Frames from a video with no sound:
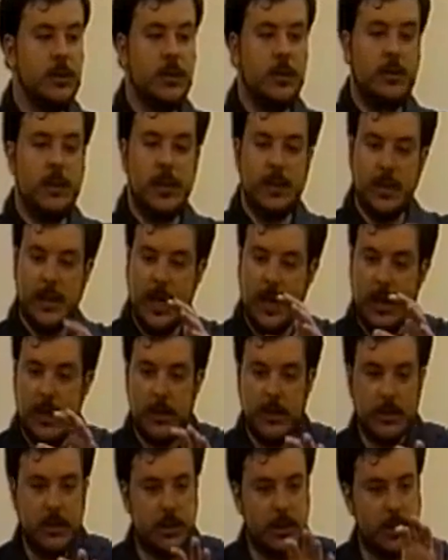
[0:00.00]
Then
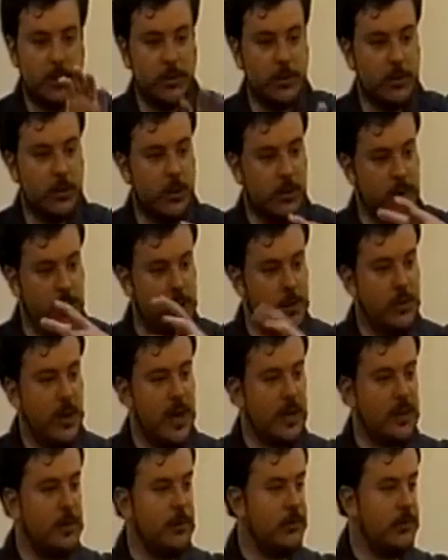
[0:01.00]
the children are
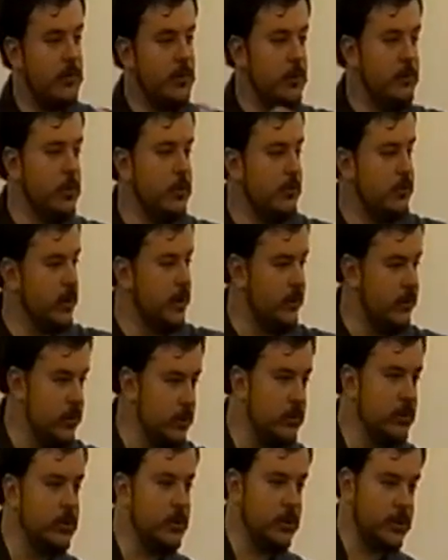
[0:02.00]
distracted from the movement of you
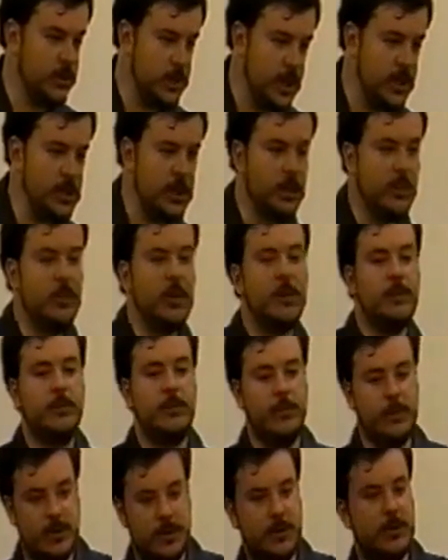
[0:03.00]
changing the picture.
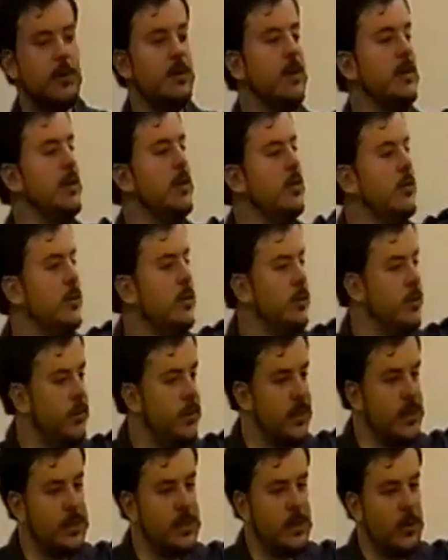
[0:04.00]
And then you can do
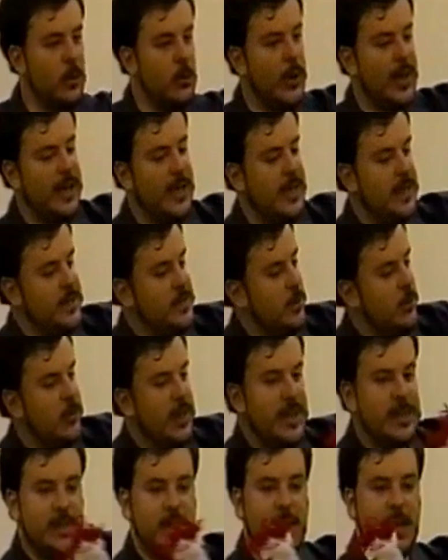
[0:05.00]
this, and oh, I can't say, oh,
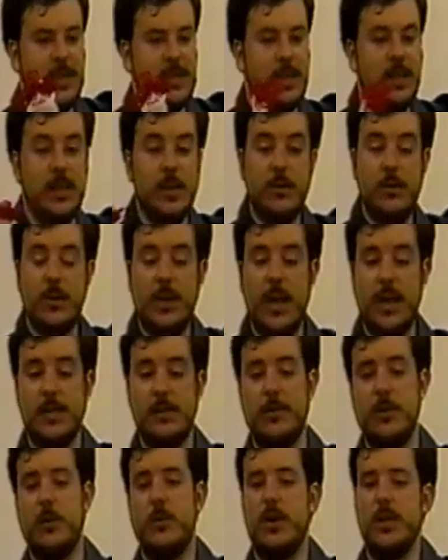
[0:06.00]
that's nice. And then you can ask
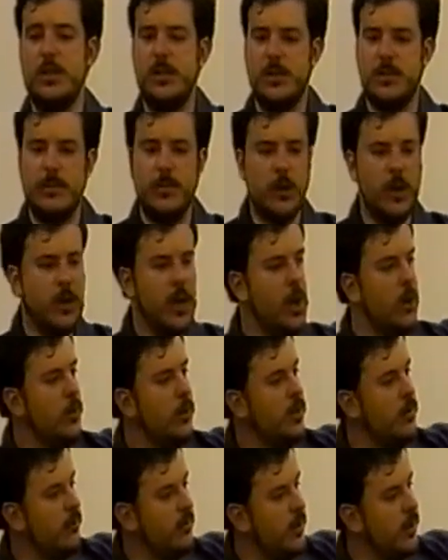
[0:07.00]
for questions from the audience. What
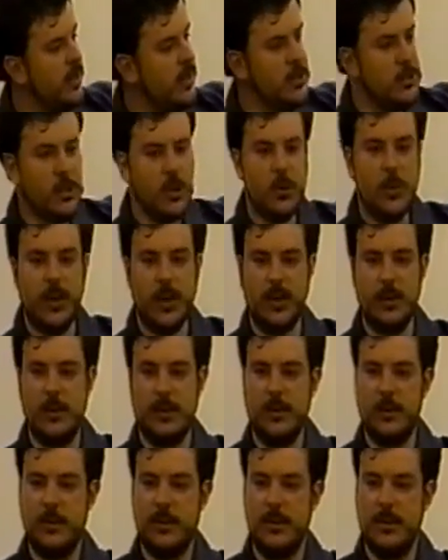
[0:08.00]
do you think he's doing?
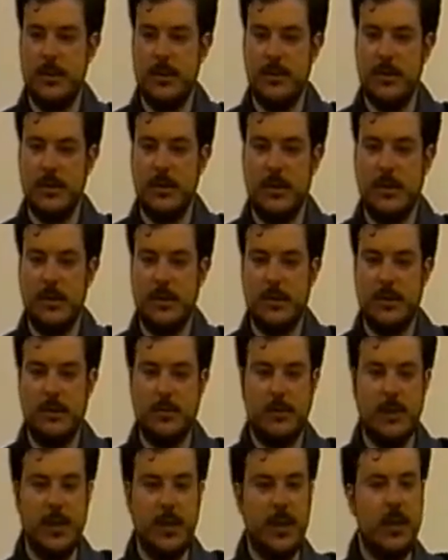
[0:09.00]

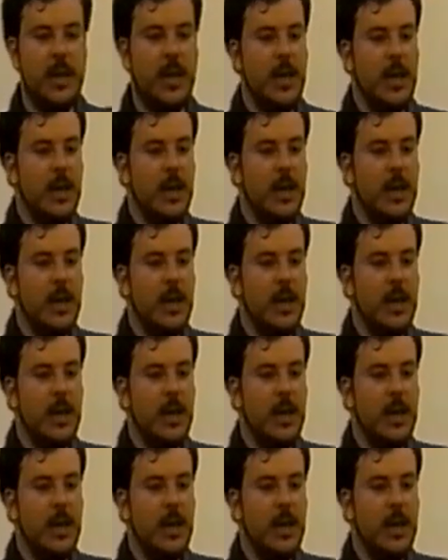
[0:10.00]
Okay?